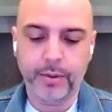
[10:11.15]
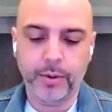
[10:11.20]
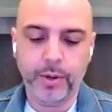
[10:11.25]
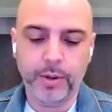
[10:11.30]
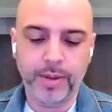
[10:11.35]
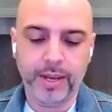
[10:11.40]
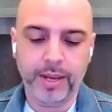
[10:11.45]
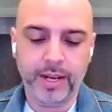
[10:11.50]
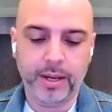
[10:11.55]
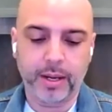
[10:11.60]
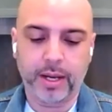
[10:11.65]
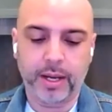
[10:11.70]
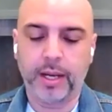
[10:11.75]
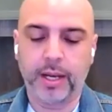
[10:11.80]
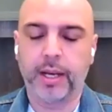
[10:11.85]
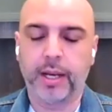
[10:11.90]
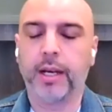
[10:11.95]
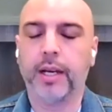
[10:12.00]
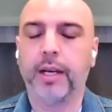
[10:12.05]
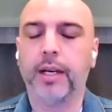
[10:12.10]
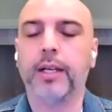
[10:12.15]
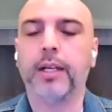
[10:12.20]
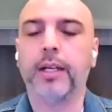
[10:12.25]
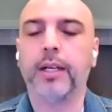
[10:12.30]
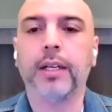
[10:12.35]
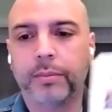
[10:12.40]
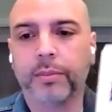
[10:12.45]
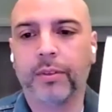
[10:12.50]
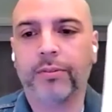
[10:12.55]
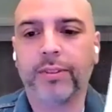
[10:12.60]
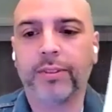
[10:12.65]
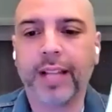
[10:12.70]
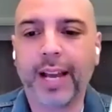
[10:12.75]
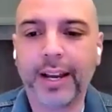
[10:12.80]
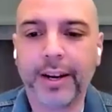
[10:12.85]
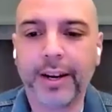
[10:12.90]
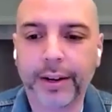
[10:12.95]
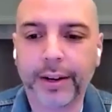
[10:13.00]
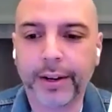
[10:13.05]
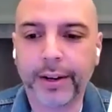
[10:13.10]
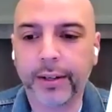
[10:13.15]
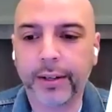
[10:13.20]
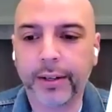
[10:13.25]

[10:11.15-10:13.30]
We made a flyer,